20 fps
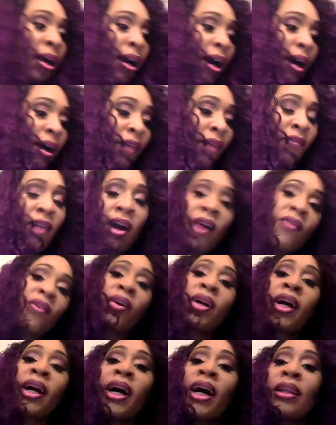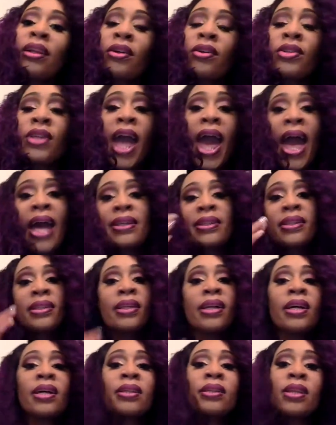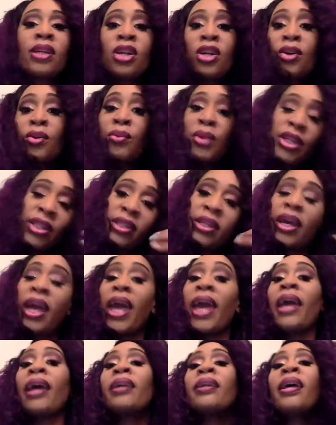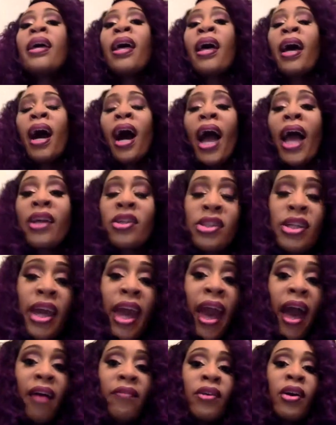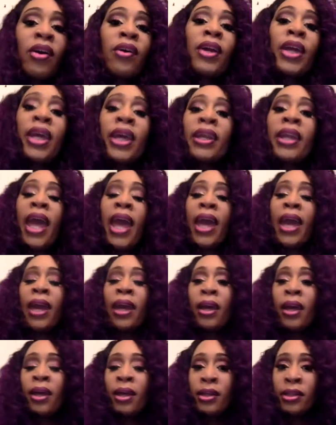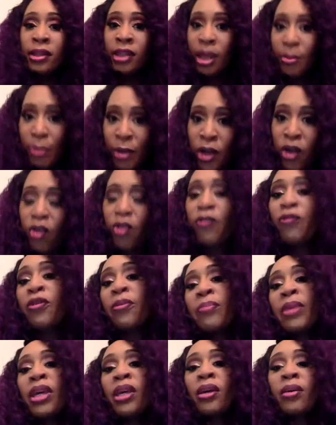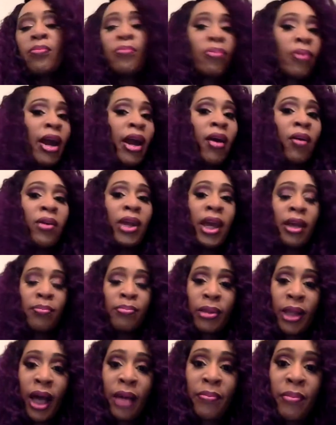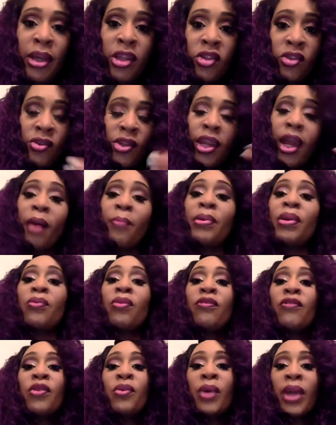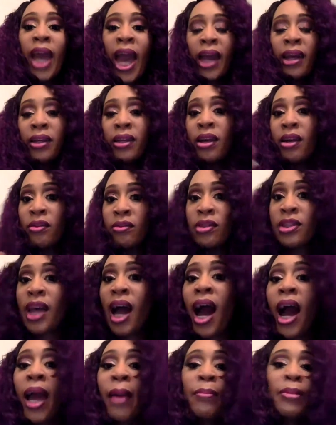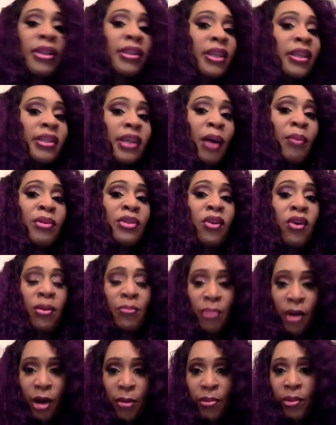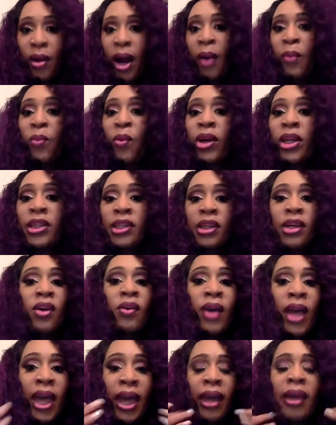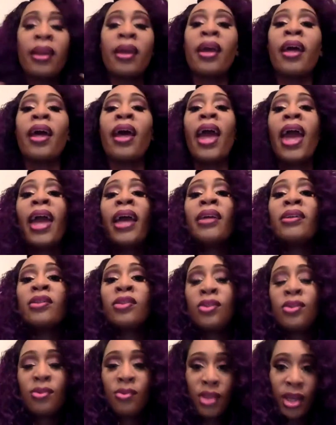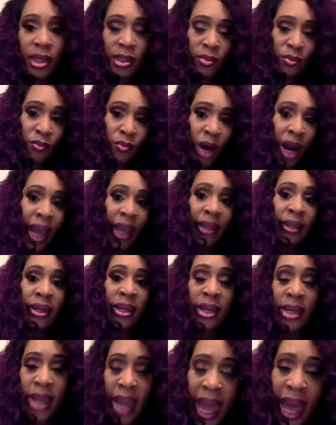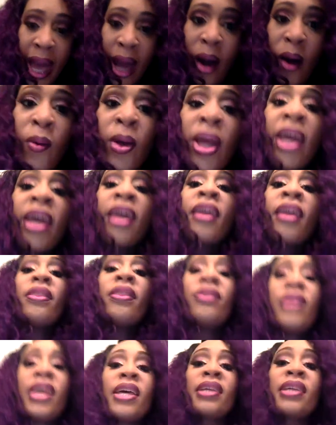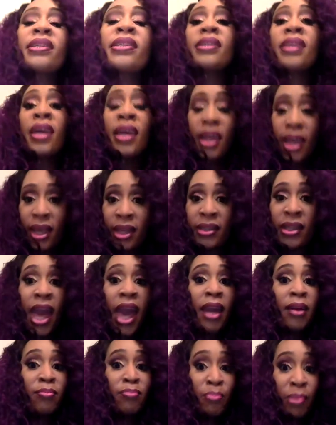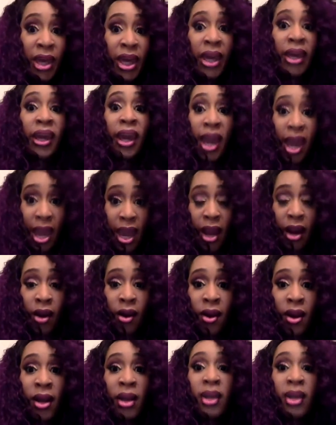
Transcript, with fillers: of other colors, as does Carissa, and I actually have her in a typical for me brown and blonde mixture that I'll be reviewing at another time, but since I was on purple I wanted to go ahead and do this right now. This is a big hair